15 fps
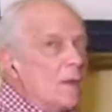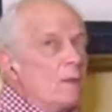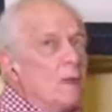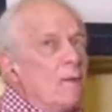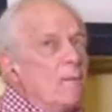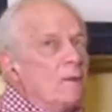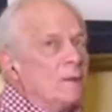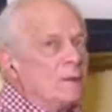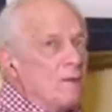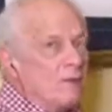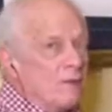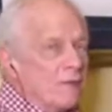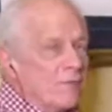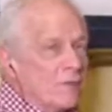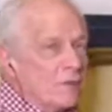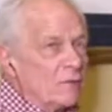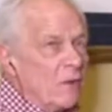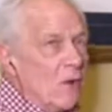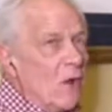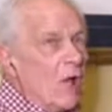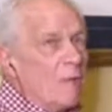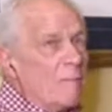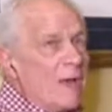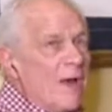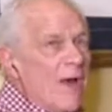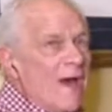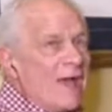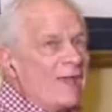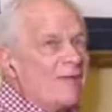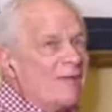Come and leave it all
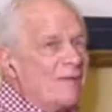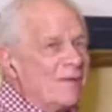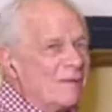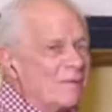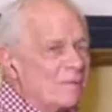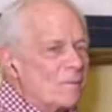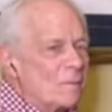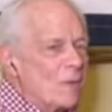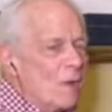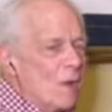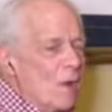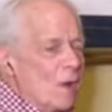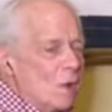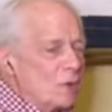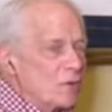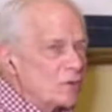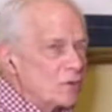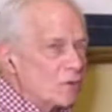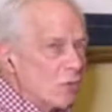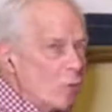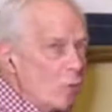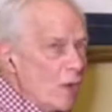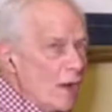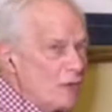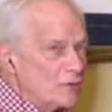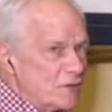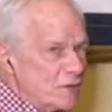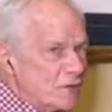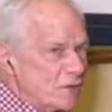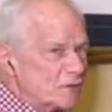behind you, 'cause the
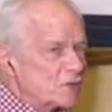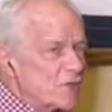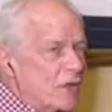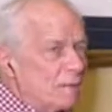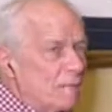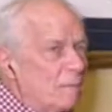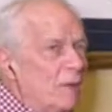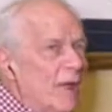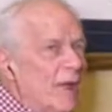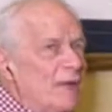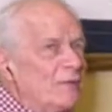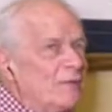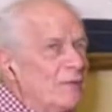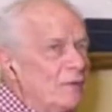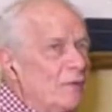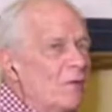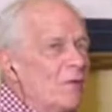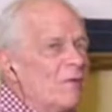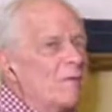craziness can blind you.